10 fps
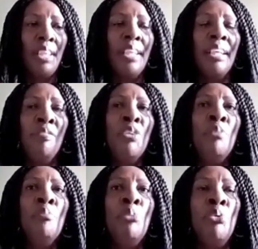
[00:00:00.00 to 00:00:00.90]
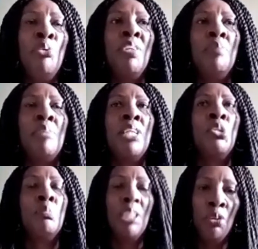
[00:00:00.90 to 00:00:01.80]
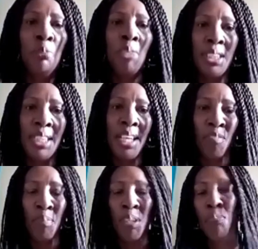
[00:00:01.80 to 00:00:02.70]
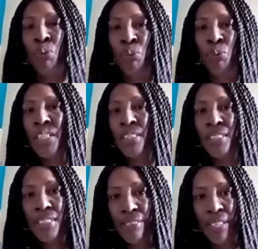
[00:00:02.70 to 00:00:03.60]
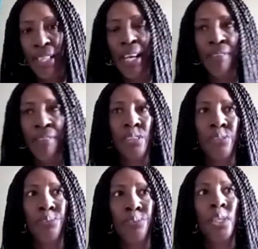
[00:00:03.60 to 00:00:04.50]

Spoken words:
That if you move in management, you must have people who necessarily have to